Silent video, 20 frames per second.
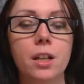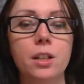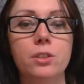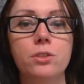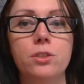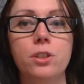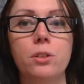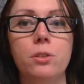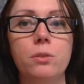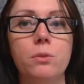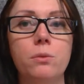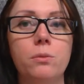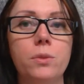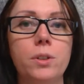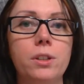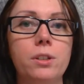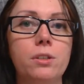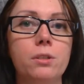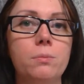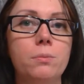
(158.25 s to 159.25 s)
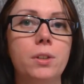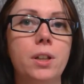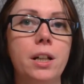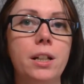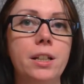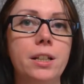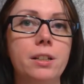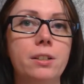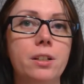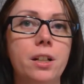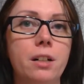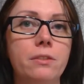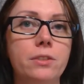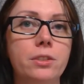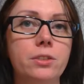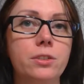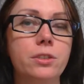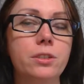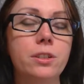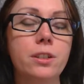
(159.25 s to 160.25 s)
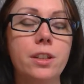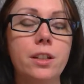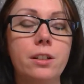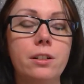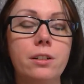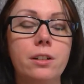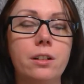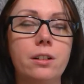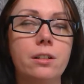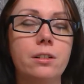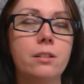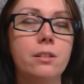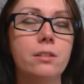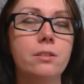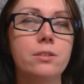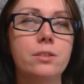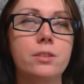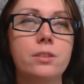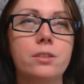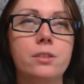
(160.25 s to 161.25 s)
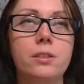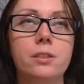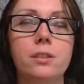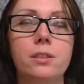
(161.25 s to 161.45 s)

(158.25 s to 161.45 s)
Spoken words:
So when you're plotting novels, there's